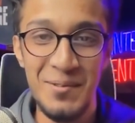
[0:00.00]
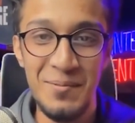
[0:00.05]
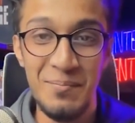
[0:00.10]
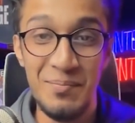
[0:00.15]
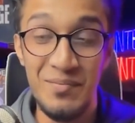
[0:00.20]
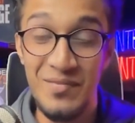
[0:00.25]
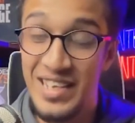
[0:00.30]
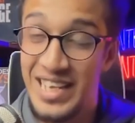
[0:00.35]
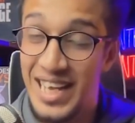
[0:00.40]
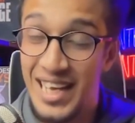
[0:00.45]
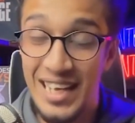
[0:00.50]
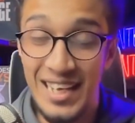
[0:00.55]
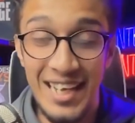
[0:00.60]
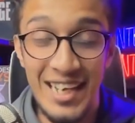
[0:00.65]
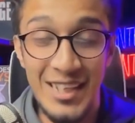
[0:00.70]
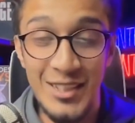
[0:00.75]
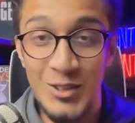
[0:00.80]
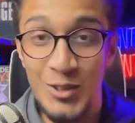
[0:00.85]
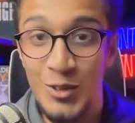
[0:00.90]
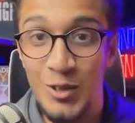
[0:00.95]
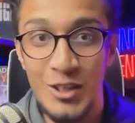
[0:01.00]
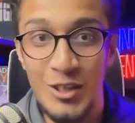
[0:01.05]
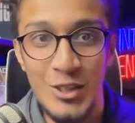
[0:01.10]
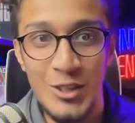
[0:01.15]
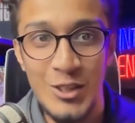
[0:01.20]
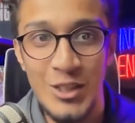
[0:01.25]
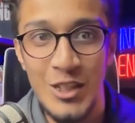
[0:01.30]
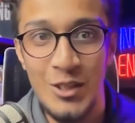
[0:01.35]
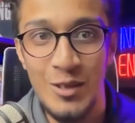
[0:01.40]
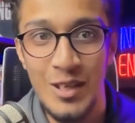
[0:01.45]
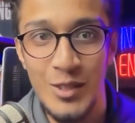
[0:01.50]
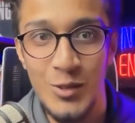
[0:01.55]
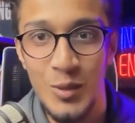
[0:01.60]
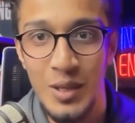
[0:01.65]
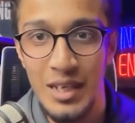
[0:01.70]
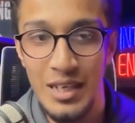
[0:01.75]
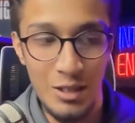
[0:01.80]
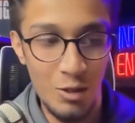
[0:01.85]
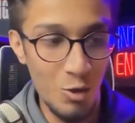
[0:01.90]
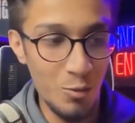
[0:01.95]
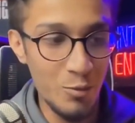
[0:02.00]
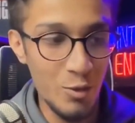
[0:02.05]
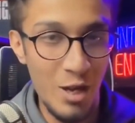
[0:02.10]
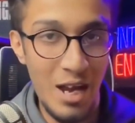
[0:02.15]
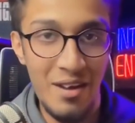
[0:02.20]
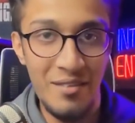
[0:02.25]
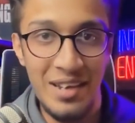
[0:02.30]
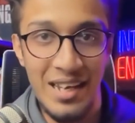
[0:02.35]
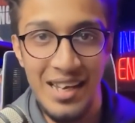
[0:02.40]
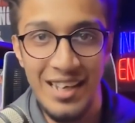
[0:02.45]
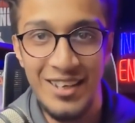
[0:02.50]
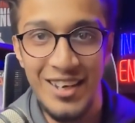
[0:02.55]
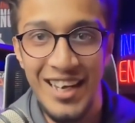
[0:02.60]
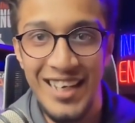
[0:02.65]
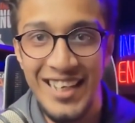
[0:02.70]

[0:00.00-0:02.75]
Yeah, yeah. So good to see you as well. Hope you're having a great